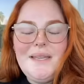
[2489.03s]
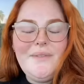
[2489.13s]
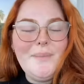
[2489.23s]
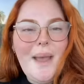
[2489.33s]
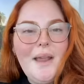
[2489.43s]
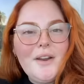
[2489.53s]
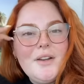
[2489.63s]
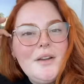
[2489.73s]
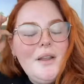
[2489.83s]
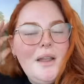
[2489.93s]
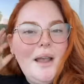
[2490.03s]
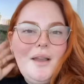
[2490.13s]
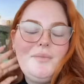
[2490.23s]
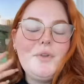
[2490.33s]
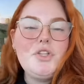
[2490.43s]
even matter.
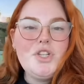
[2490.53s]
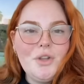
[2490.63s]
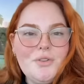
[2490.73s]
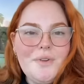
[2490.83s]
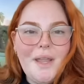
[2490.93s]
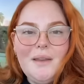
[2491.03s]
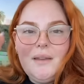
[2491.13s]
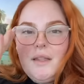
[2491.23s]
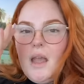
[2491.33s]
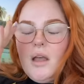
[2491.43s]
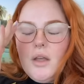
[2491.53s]
Um, children, young